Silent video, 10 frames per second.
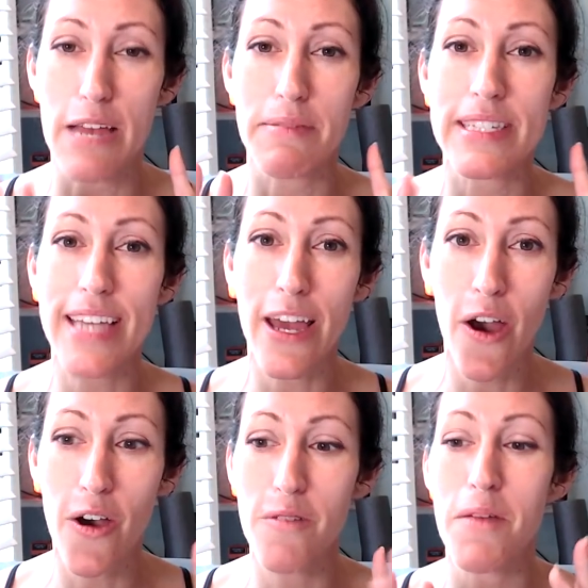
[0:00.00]
but stay
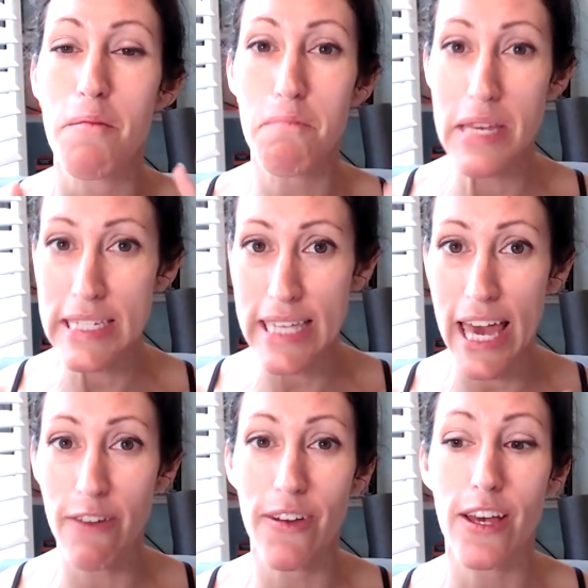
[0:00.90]
home, be
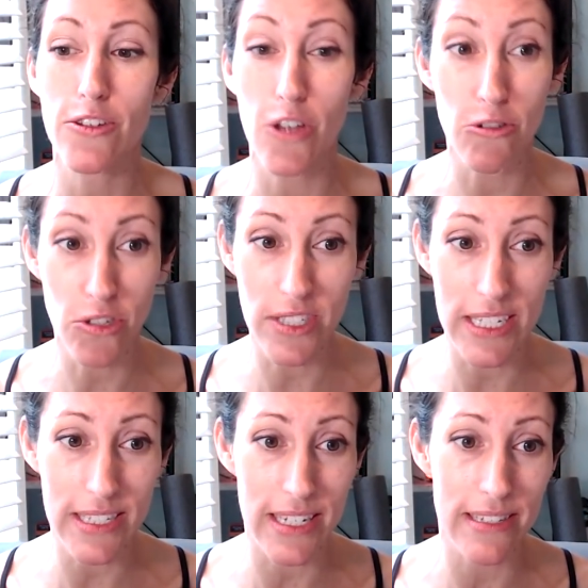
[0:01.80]
safe, social
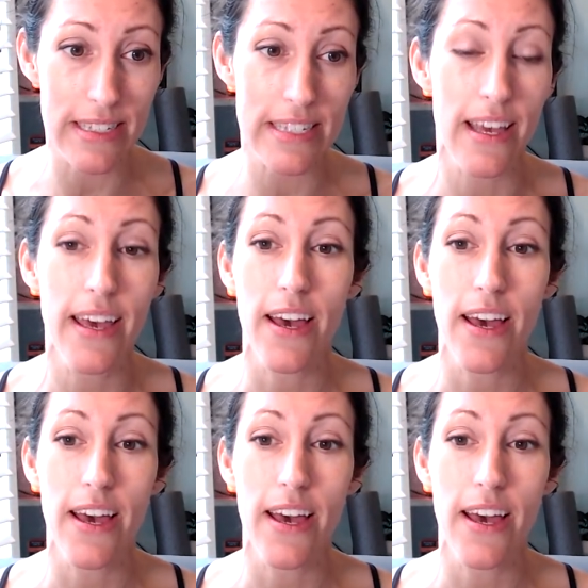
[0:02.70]
distance,